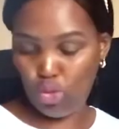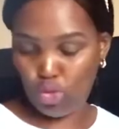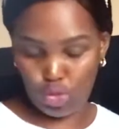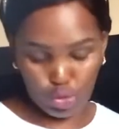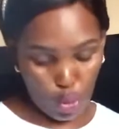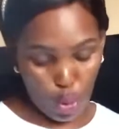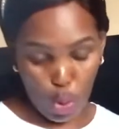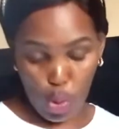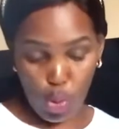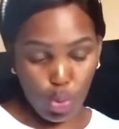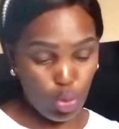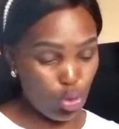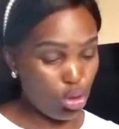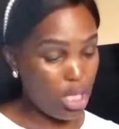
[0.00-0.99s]
So,
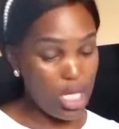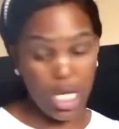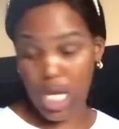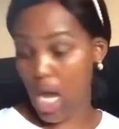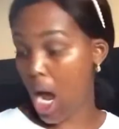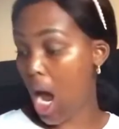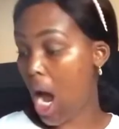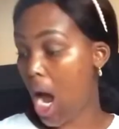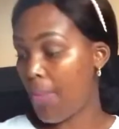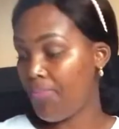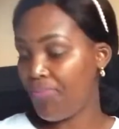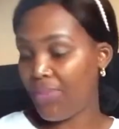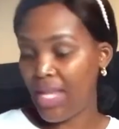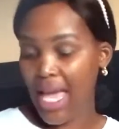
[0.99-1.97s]
yeah.
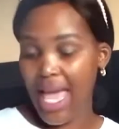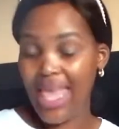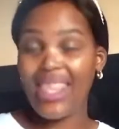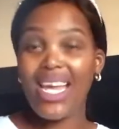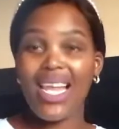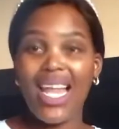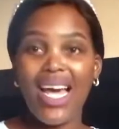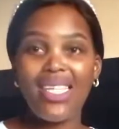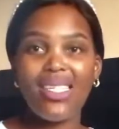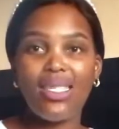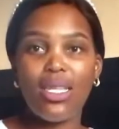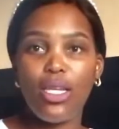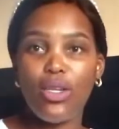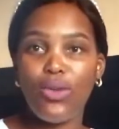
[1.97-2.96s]
And the last
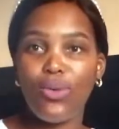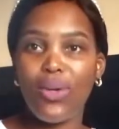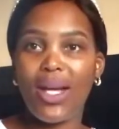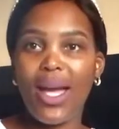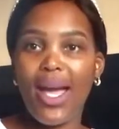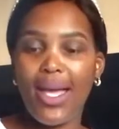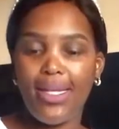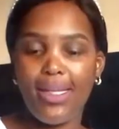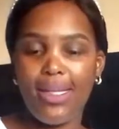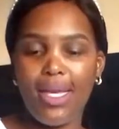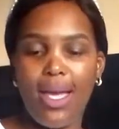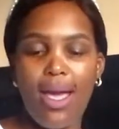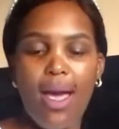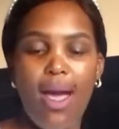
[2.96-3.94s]
thing, you guys,
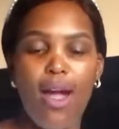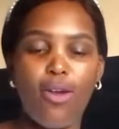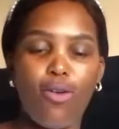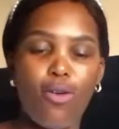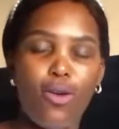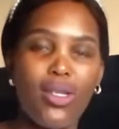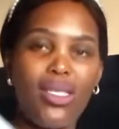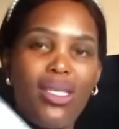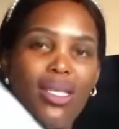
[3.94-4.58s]
I got